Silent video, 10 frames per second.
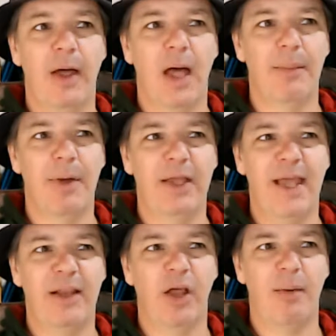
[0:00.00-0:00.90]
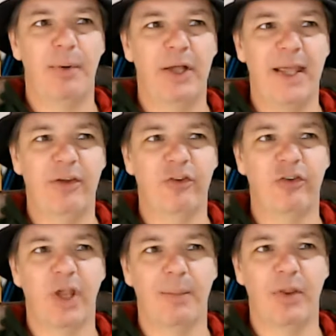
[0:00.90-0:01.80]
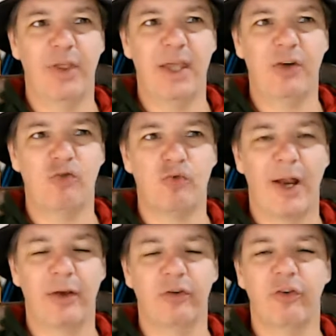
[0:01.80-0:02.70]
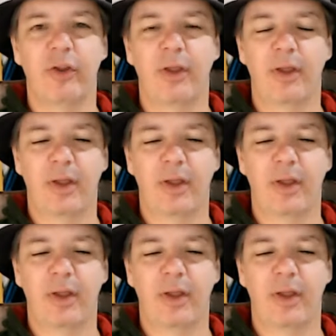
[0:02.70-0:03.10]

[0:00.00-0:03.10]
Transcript: Again up against the Dragons,